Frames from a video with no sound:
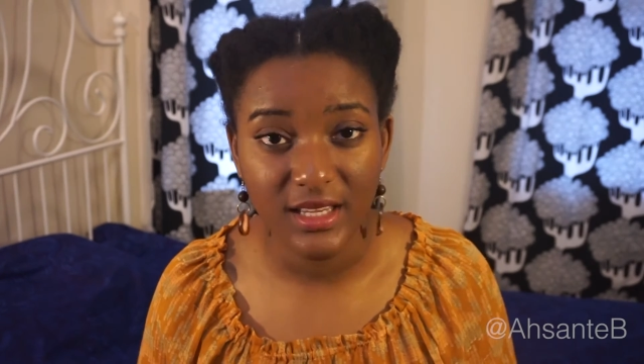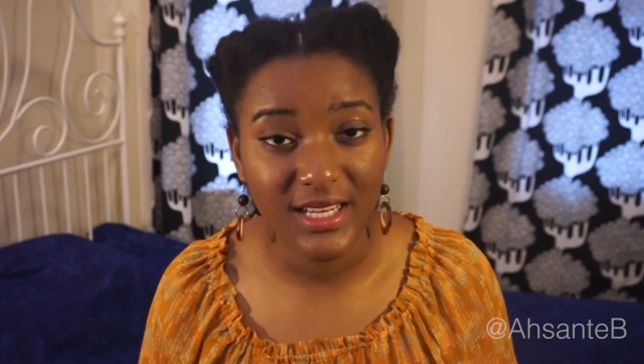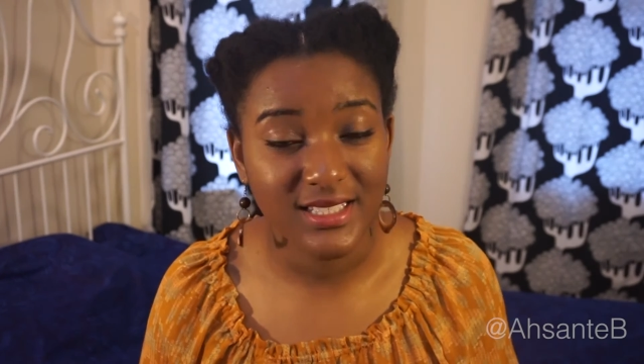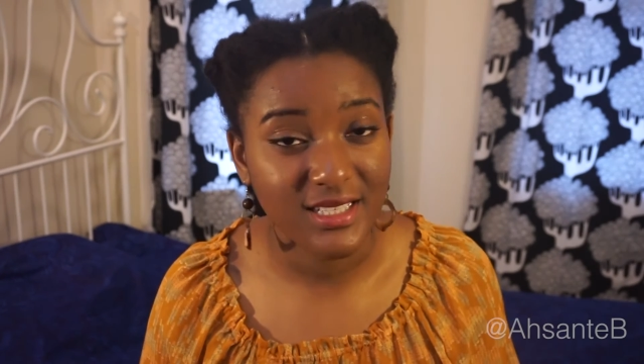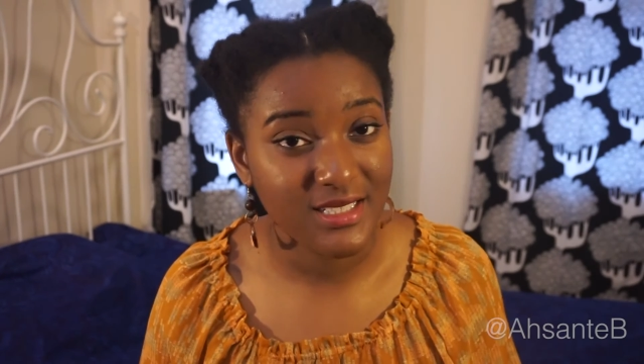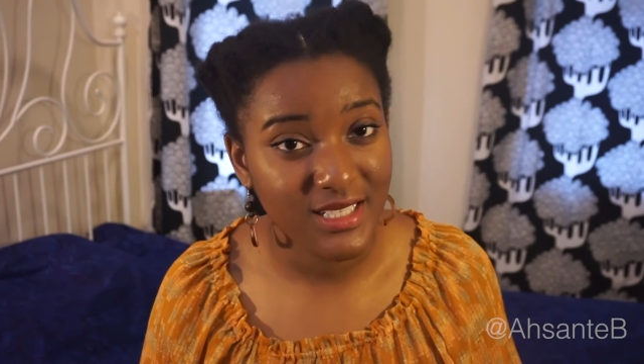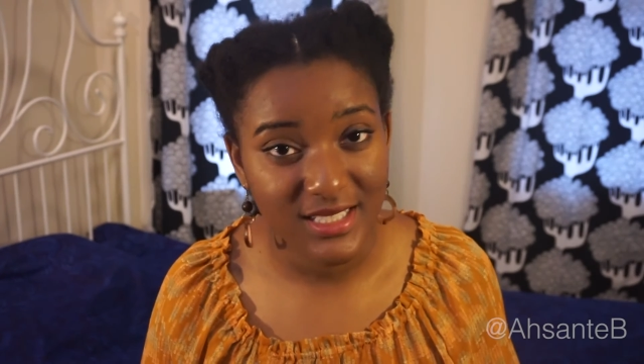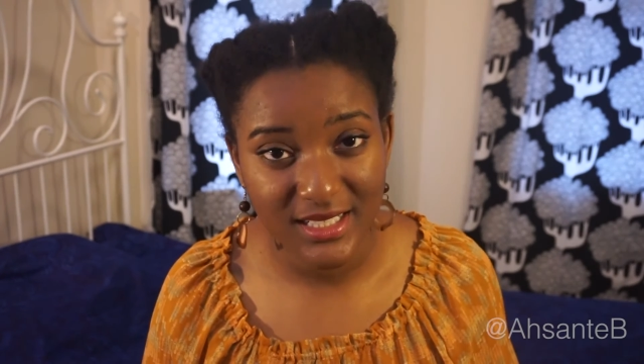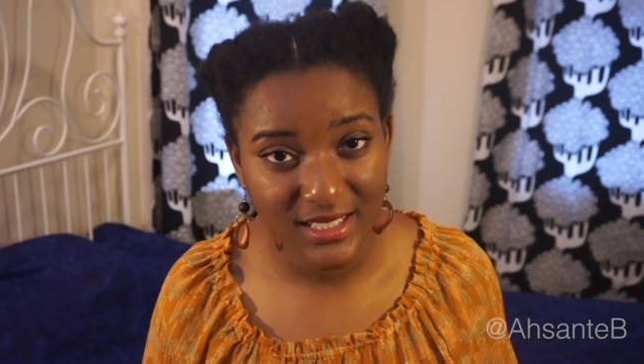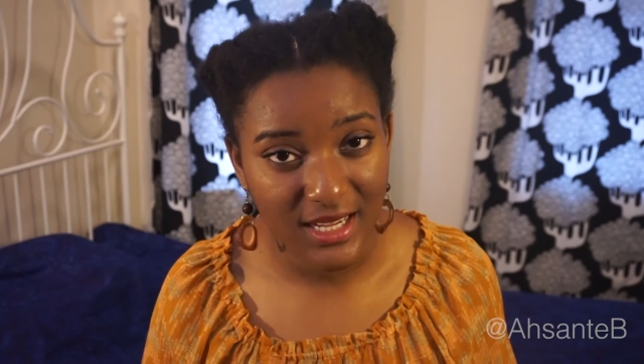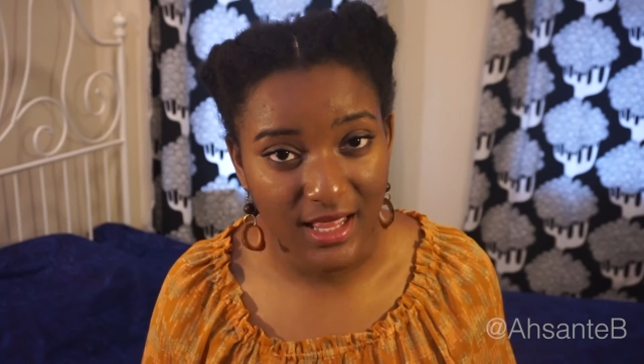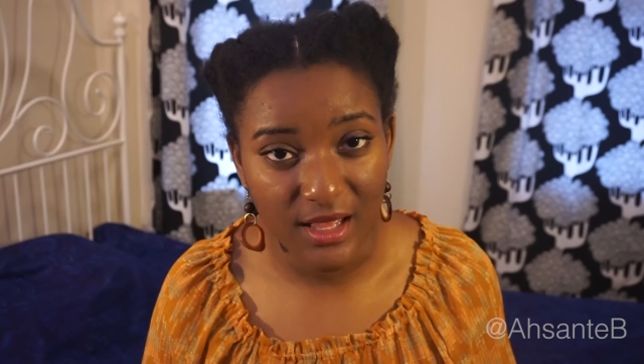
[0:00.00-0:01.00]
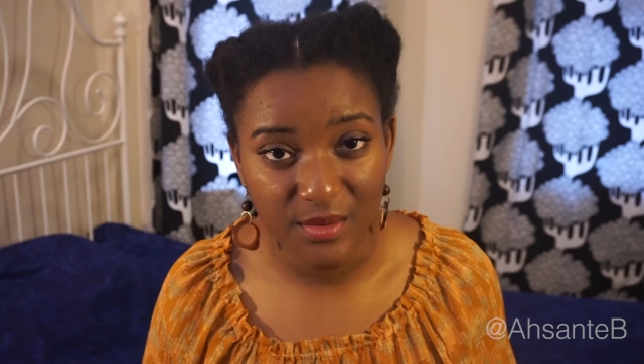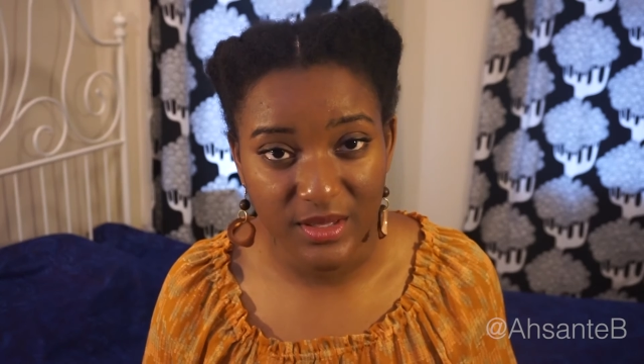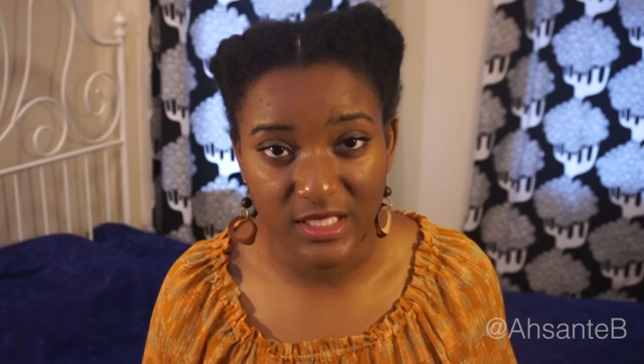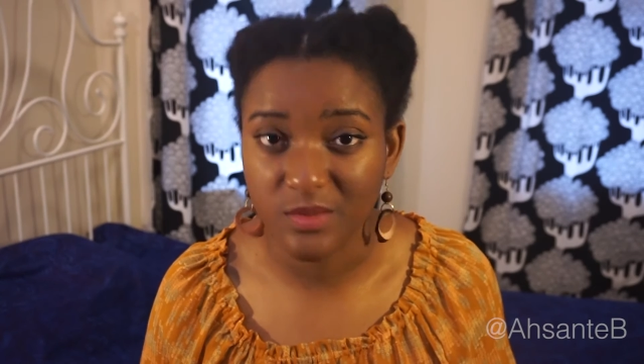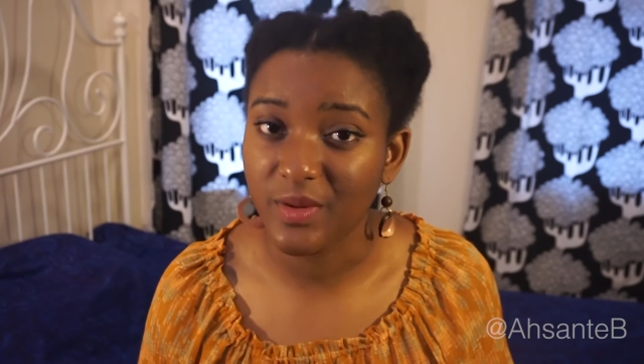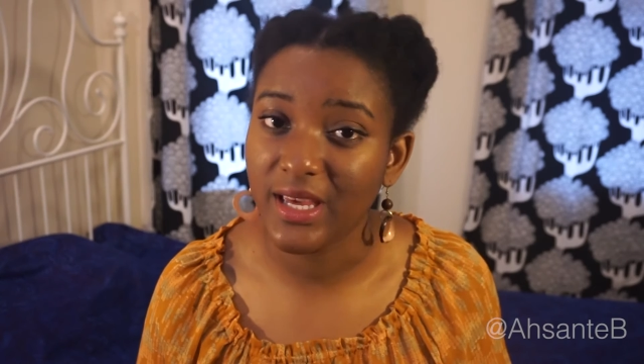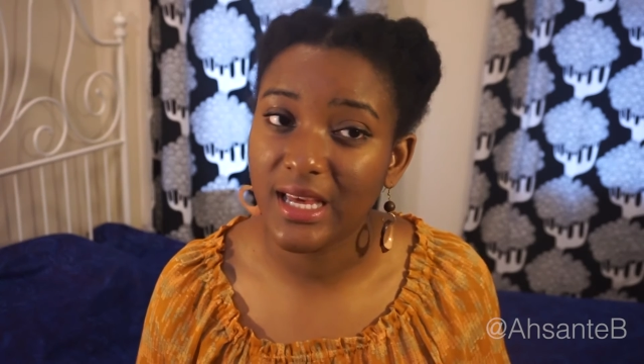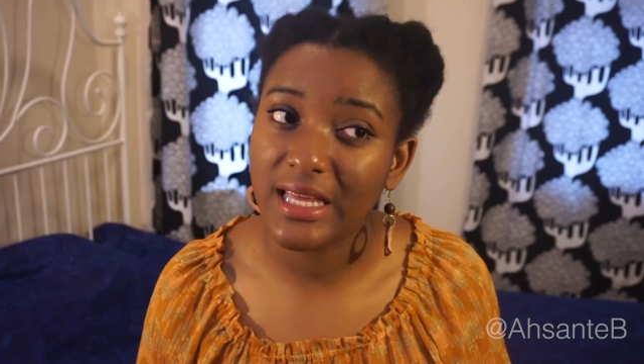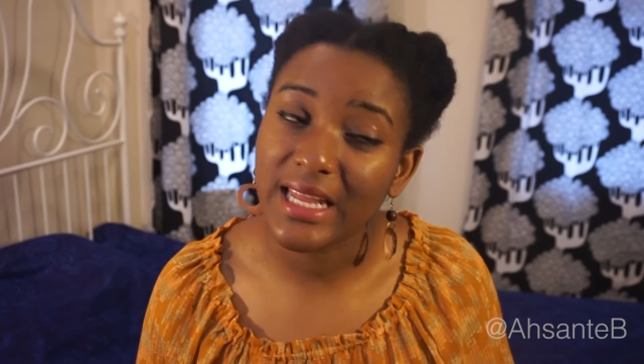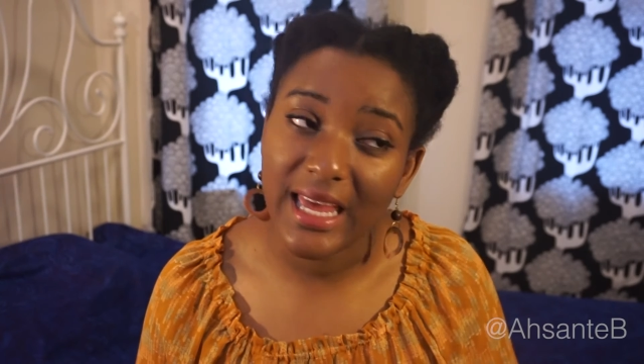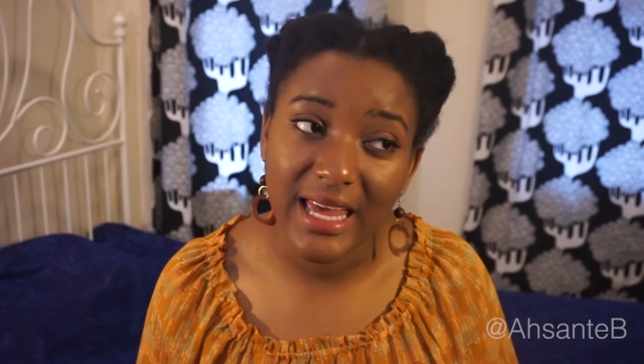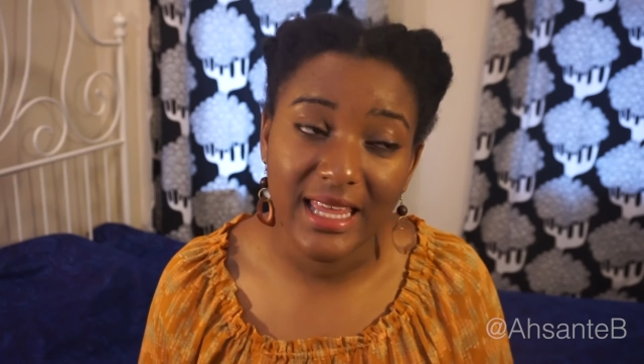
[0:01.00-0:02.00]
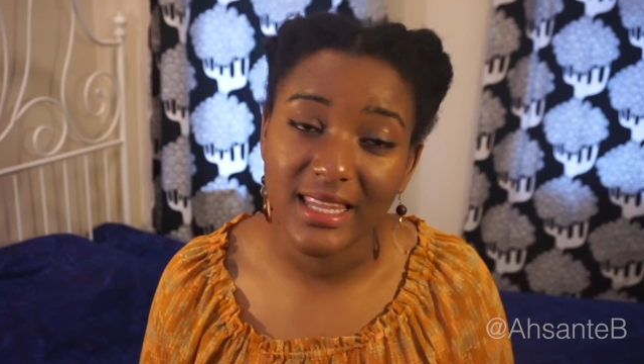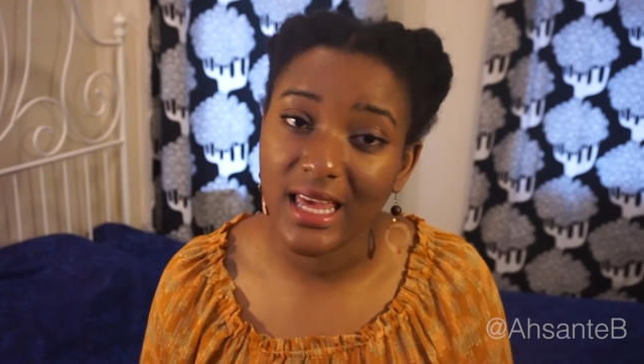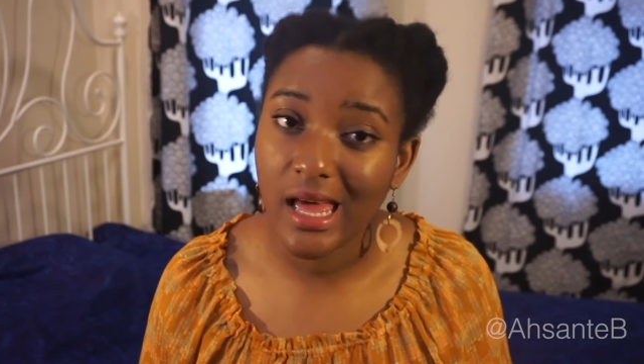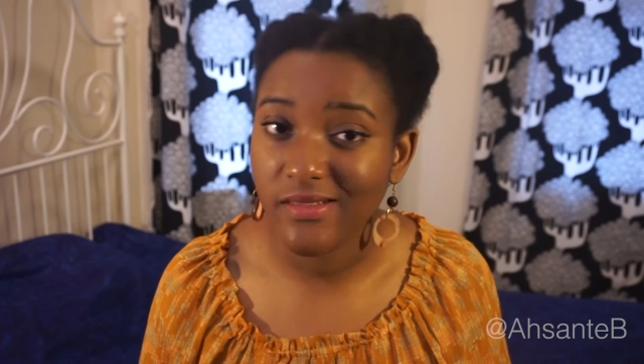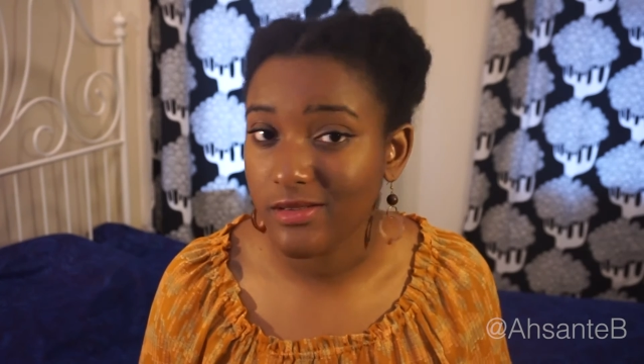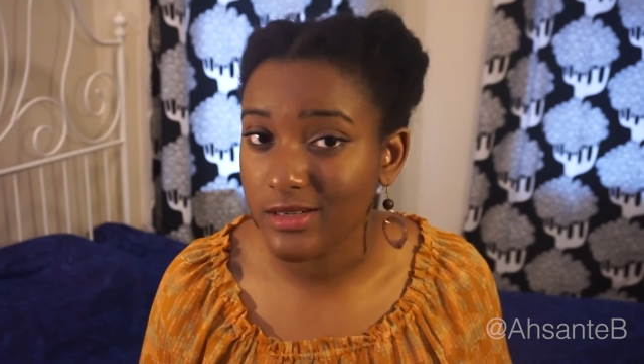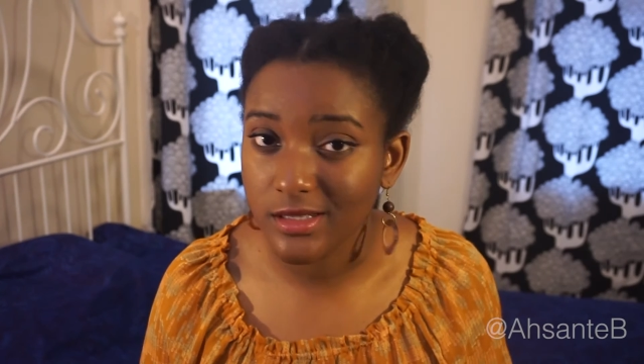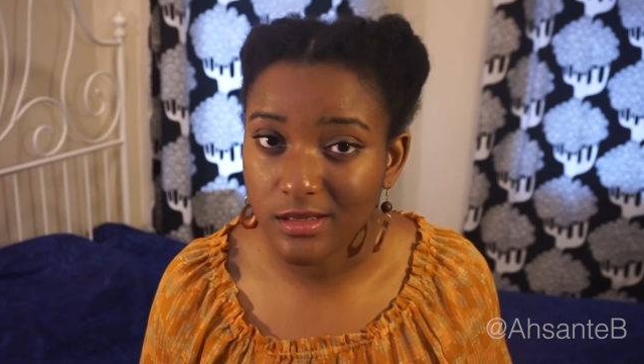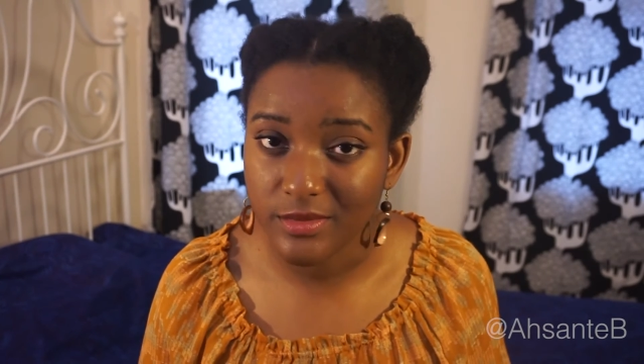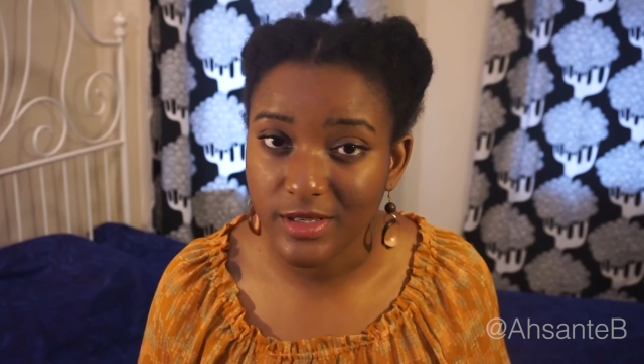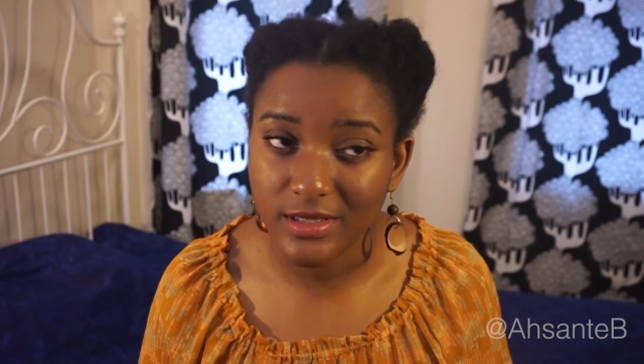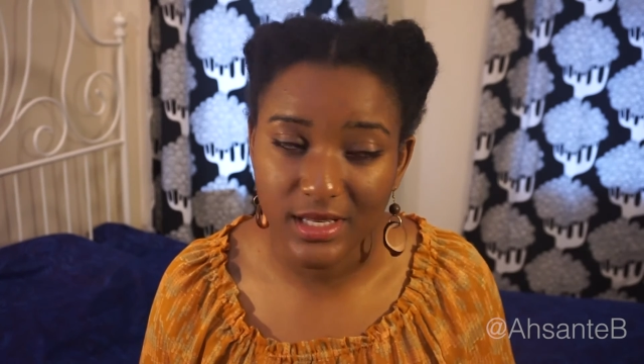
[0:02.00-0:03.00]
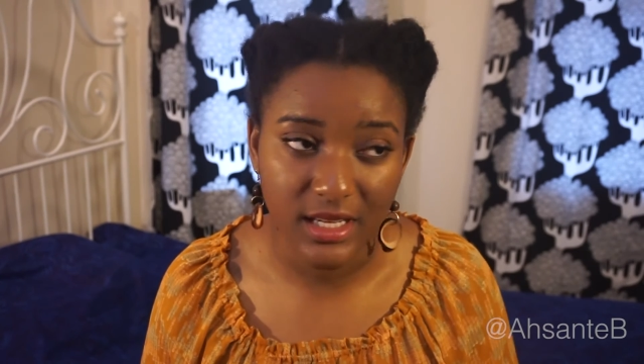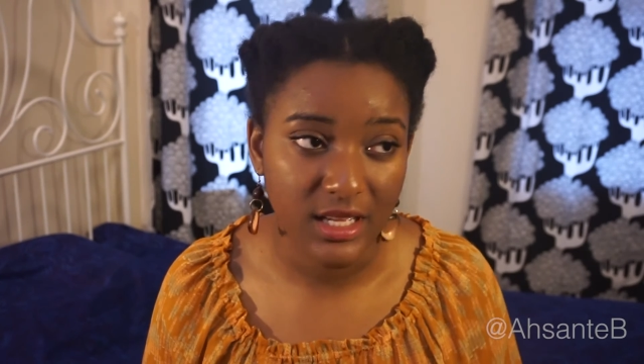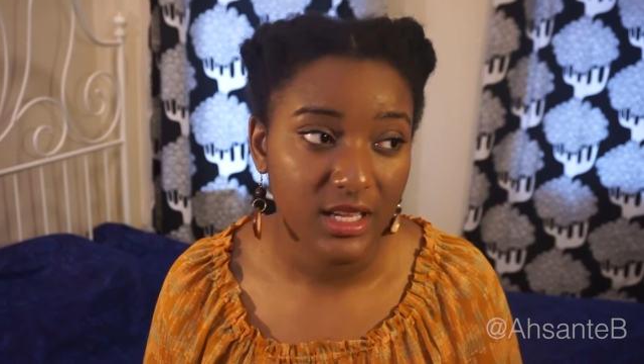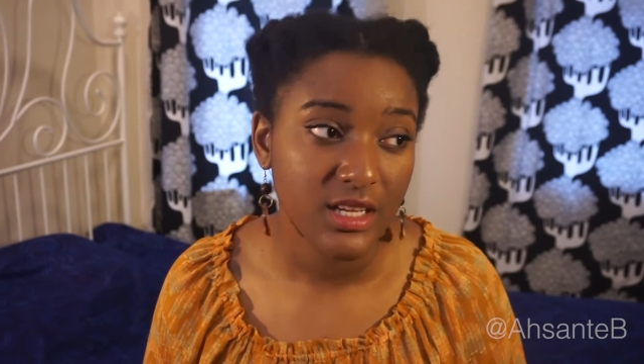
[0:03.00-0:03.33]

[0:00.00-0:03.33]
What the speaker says: He has artistic talent with his band, and they have original music.